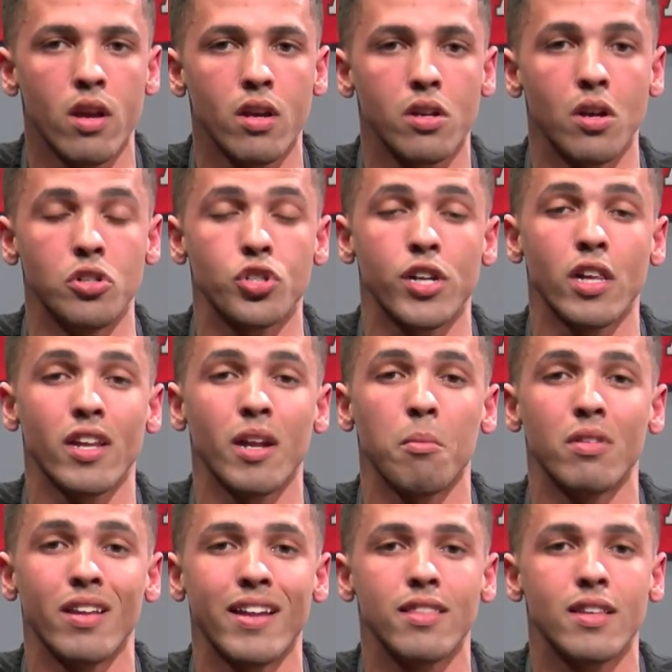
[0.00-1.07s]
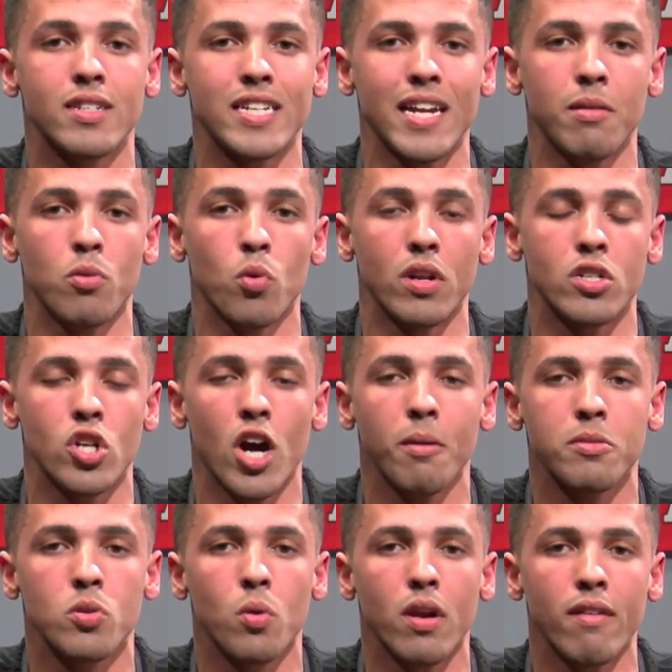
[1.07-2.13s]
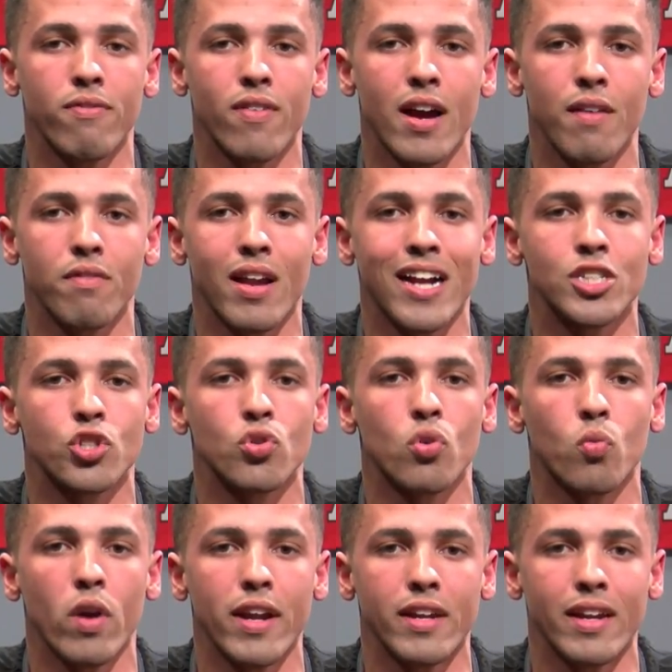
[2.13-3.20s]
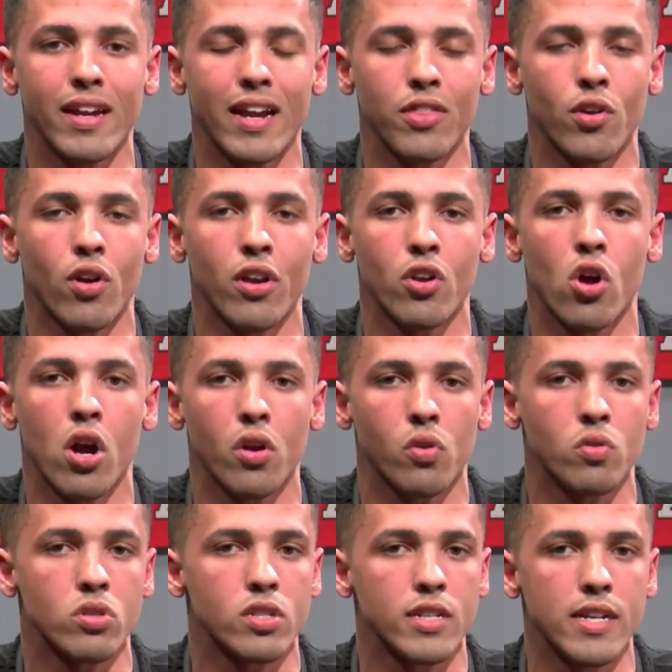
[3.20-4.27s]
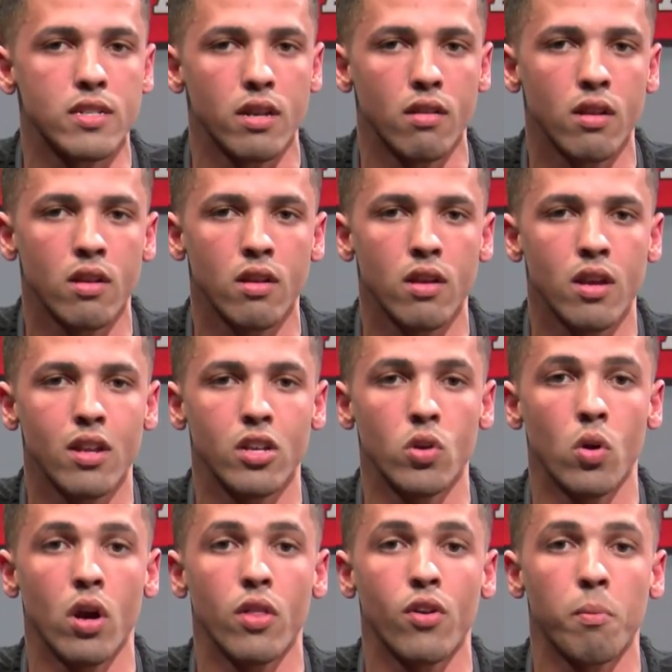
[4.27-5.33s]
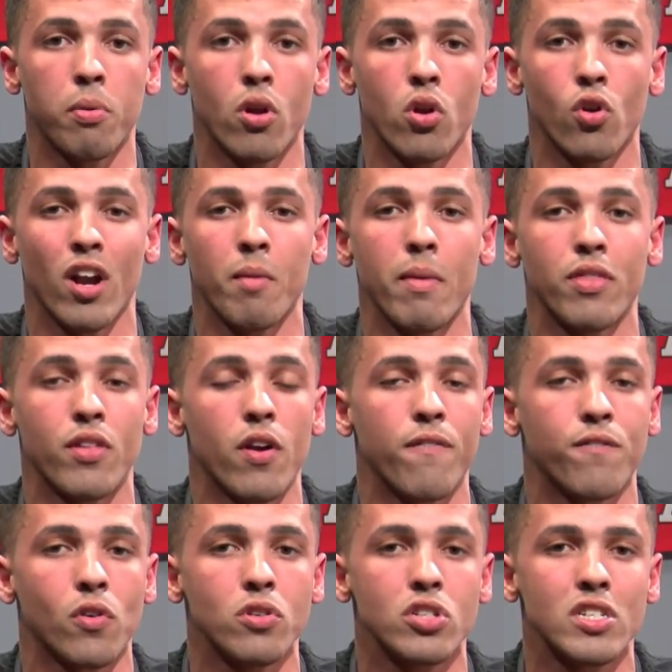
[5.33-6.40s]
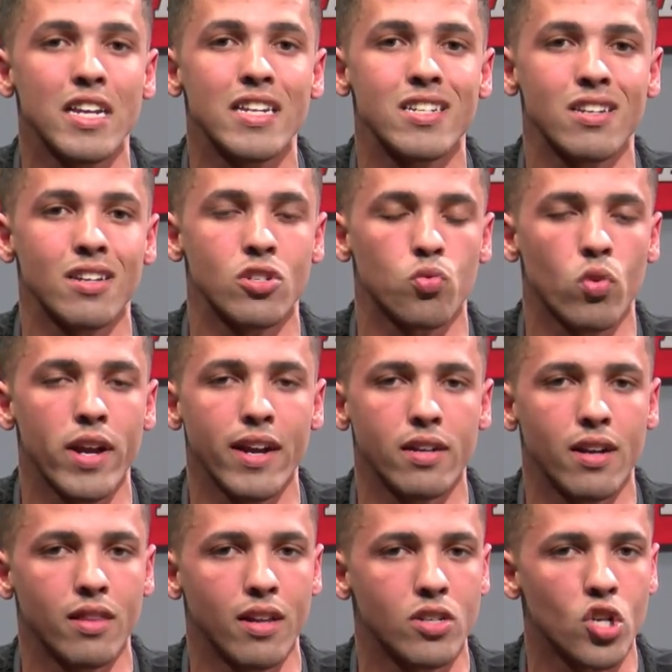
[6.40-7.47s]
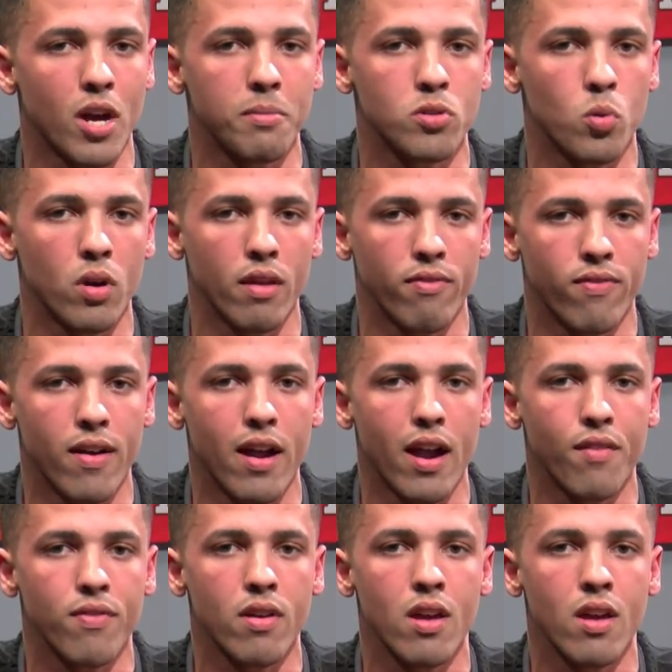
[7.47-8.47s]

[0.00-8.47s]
Coach Gilliam led the team to a top 25 national ranking in their inaugural season. No other program in their first season is ranked in the top 25.